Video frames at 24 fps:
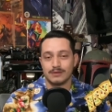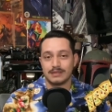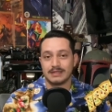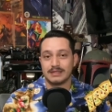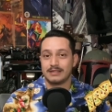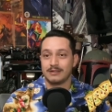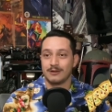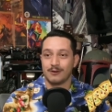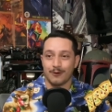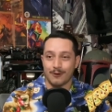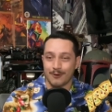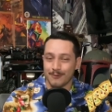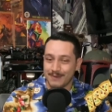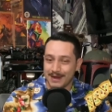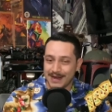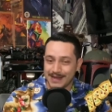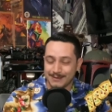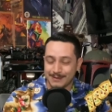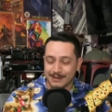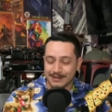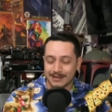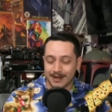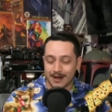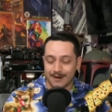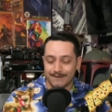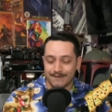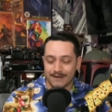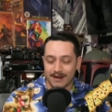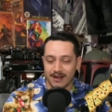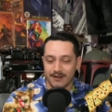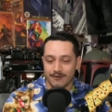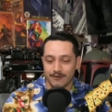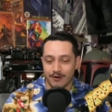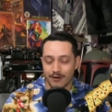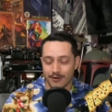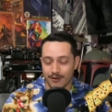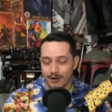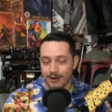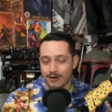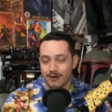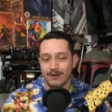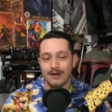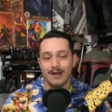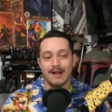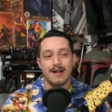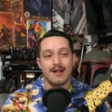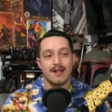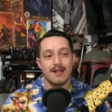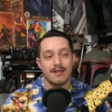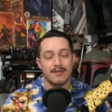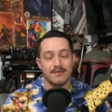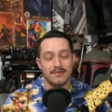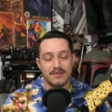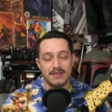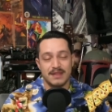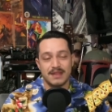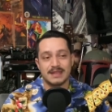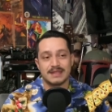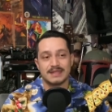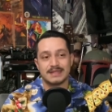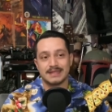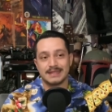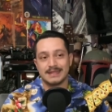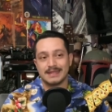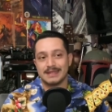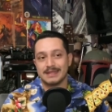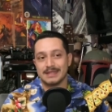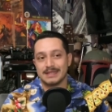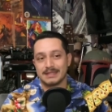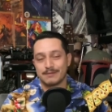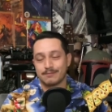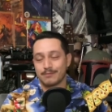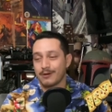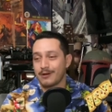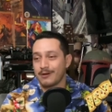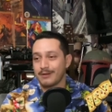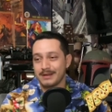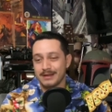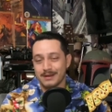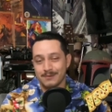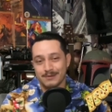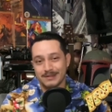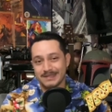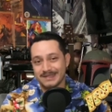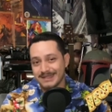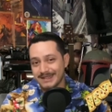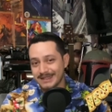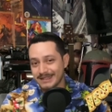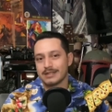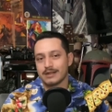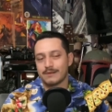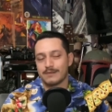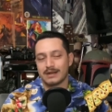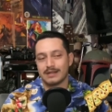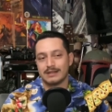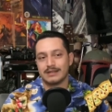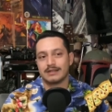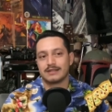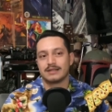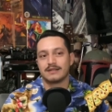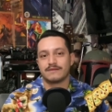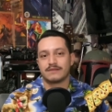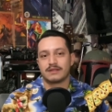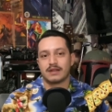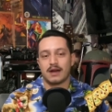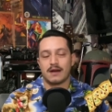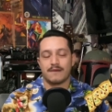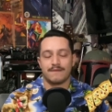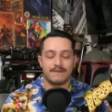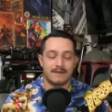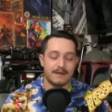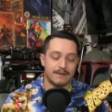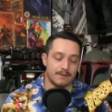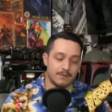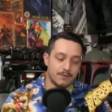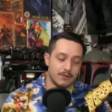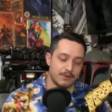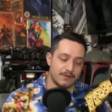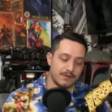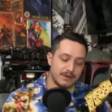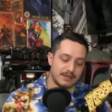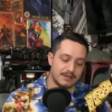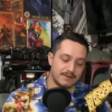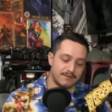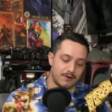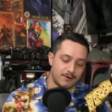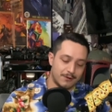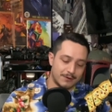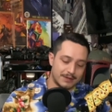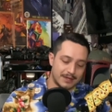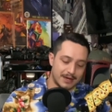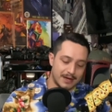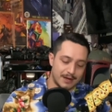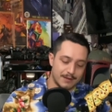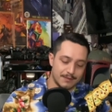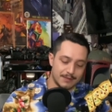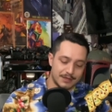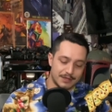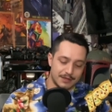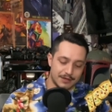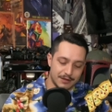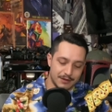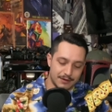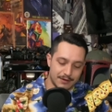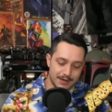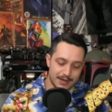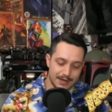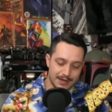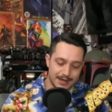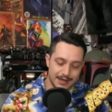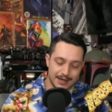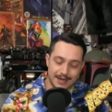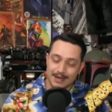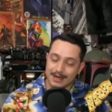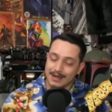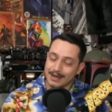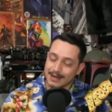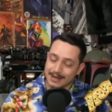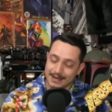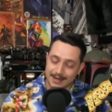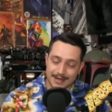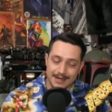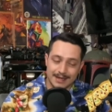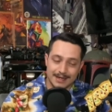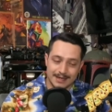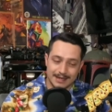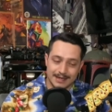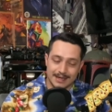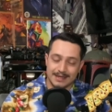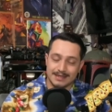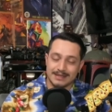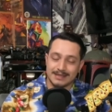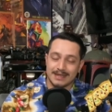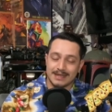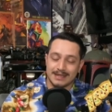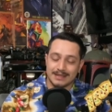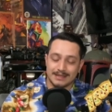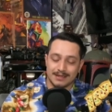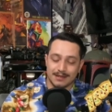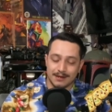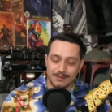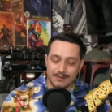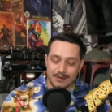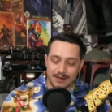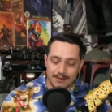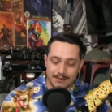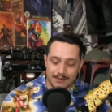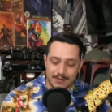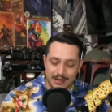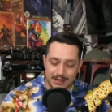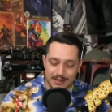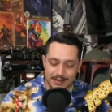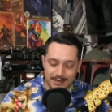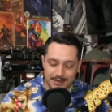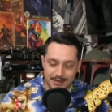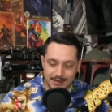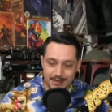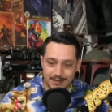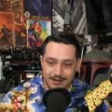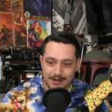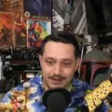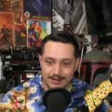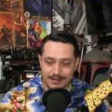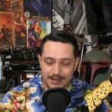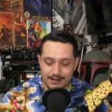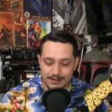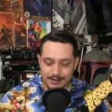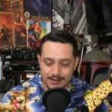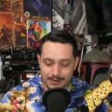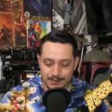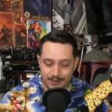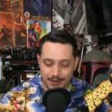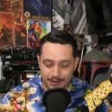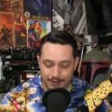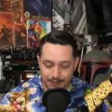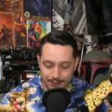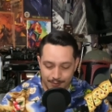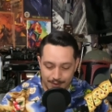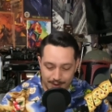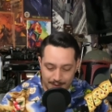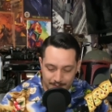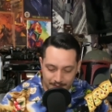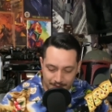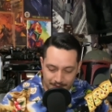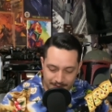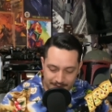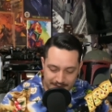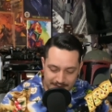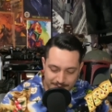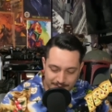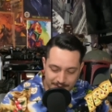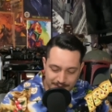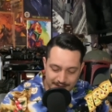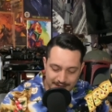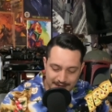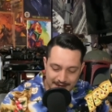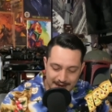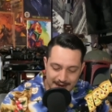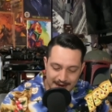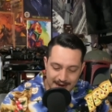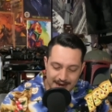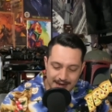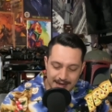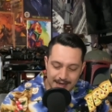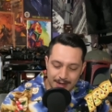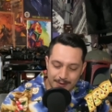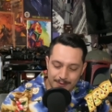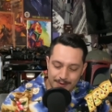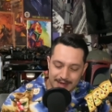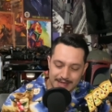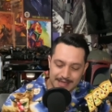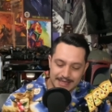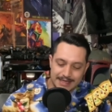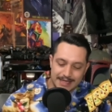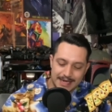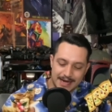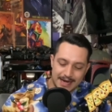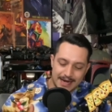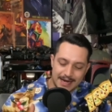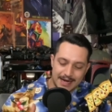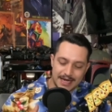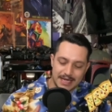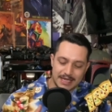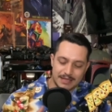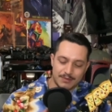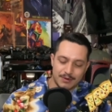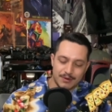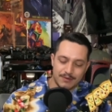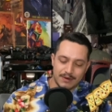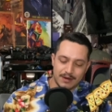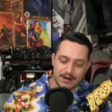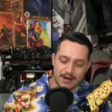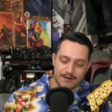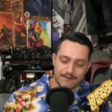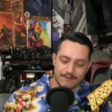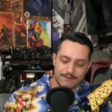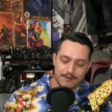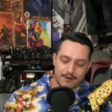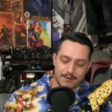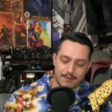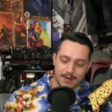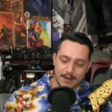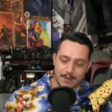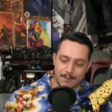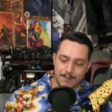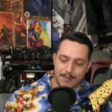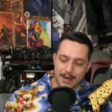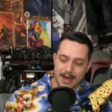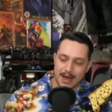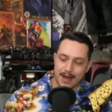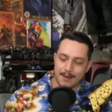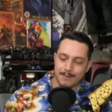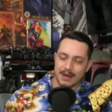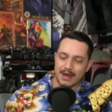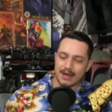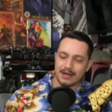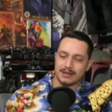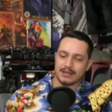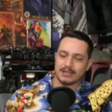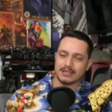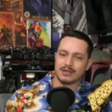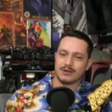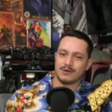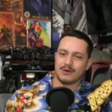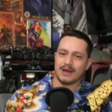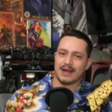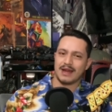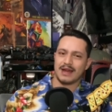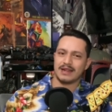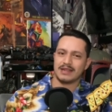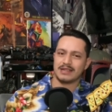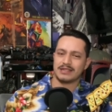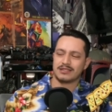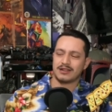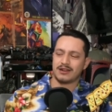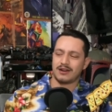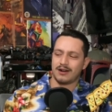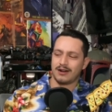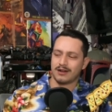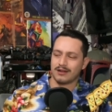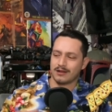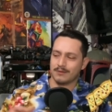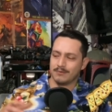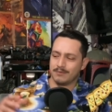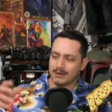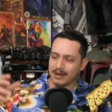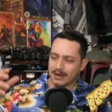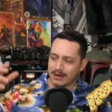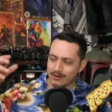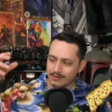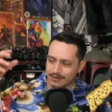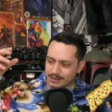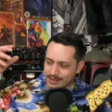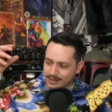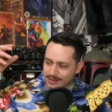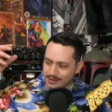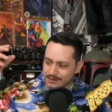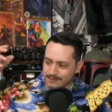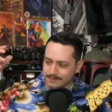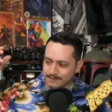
still remains my top five, although this is probably number six on my list of top favorite movies of all time. So, uh, that says something because it knocked out some other great movies. But, anyways, guys, moving on from the Batman, let's go ahead and talk about